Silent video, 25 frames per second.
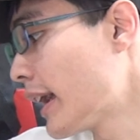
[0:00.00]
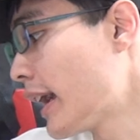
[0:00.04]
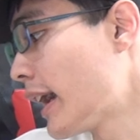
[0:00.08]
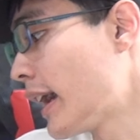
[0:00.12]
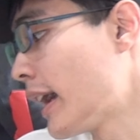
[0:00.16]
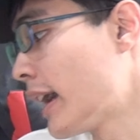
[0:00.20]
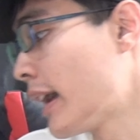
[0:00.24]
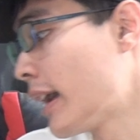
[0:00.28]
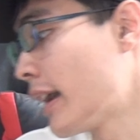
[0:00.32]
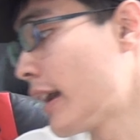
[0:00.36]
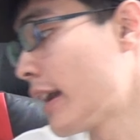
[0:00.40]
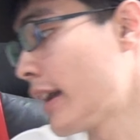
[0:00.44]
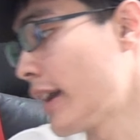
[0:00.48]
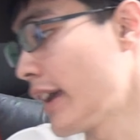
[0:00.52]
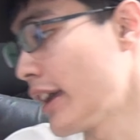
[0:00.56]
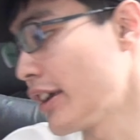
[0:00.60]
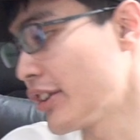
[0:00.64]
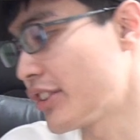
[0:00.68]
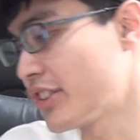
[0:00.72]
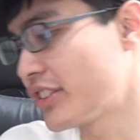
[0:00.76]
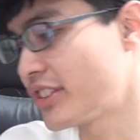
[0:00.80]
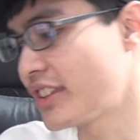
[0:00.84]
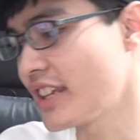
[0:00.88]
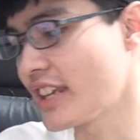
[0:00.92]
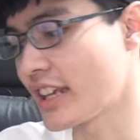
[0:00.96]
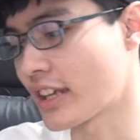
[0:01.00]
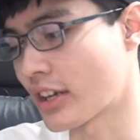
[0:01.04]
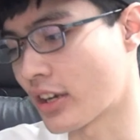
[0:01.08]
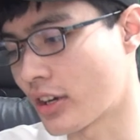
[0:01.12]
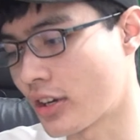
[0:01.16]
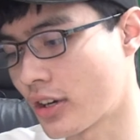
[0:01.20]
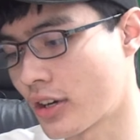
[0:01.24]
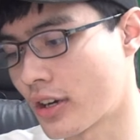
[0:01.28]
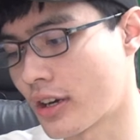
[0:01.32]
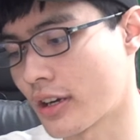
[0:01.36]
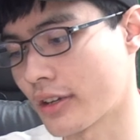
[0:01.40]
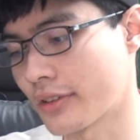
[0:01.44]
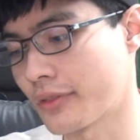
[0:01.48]
a SD
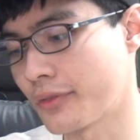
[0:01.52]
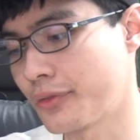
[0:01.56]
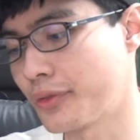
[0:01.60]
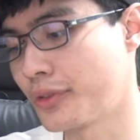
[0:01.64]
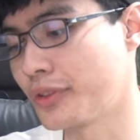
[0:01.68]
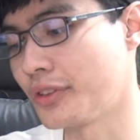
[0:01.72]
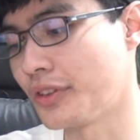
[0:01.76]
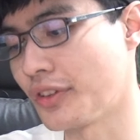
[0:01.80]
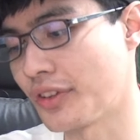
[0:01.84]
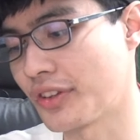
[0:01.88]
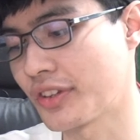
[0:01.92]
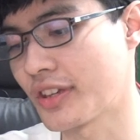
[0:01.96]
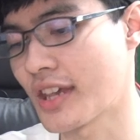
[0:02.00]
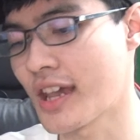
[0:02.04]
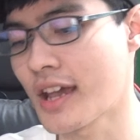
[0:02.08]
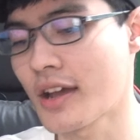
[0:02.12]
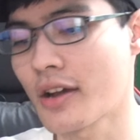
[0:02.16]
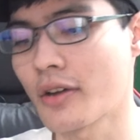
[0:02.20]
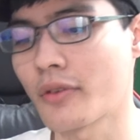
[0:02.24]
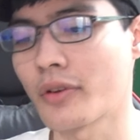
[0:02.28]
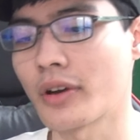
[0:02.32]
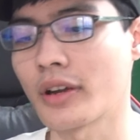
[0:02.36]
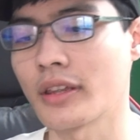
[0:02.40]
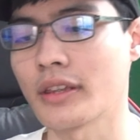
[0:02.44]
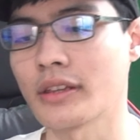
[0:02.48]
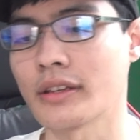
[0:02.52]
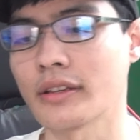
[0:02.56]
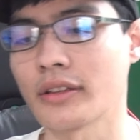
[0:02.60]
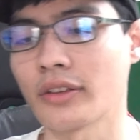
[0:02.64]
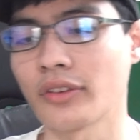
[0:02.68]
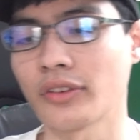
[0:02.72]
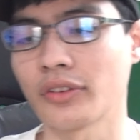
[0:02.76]
card for this camera right here,